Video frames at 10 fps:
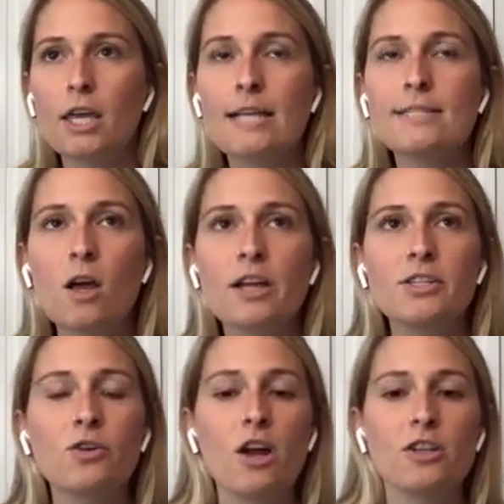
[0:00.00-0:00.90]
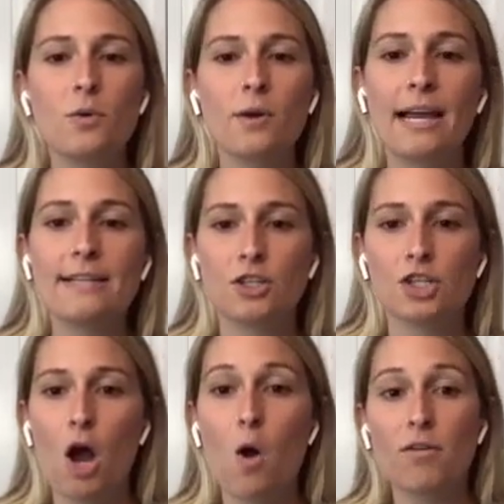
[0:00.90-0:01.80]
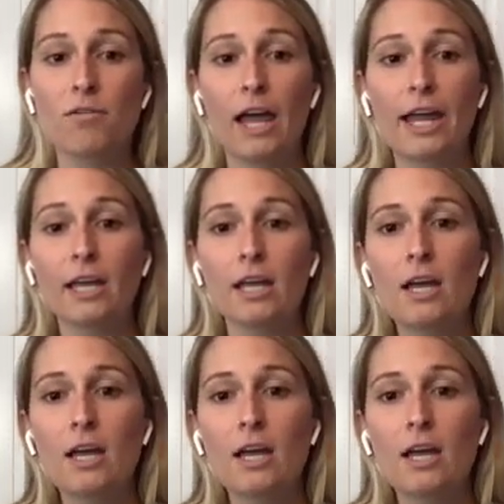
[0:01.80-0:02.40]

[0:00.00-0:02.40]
as long as you're not doing it as a show of like,